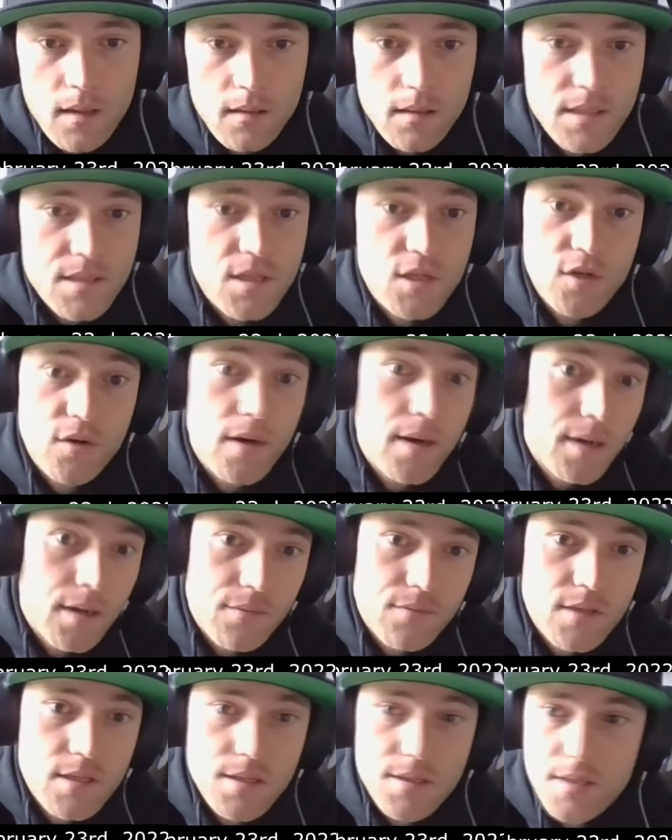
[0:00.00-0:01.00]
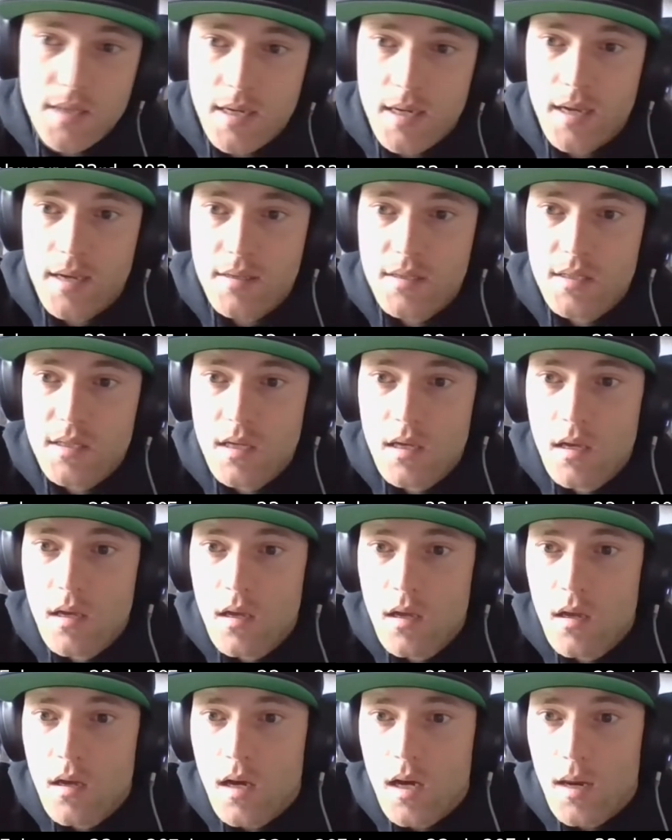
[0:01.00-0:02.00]
list your NFTs, I guess.
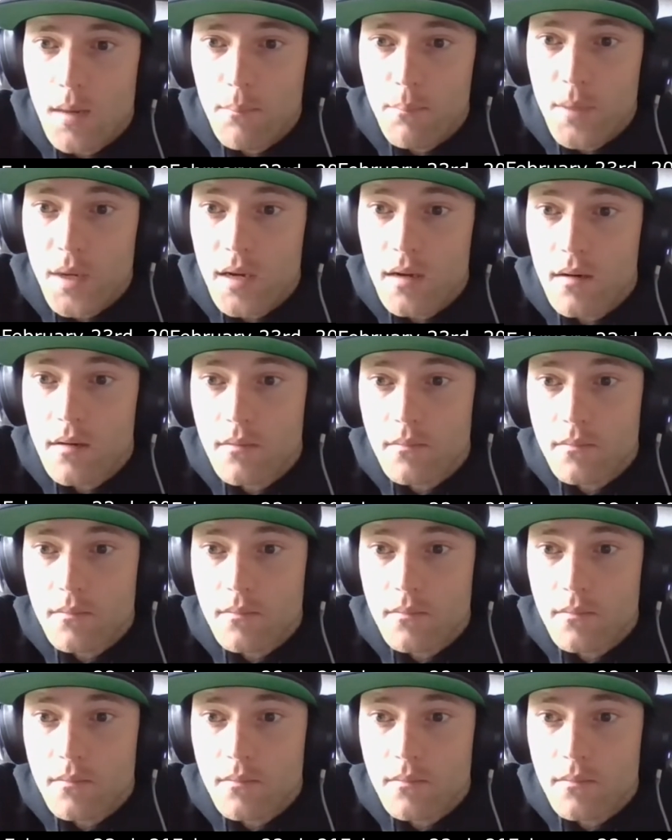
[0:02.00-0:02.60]
But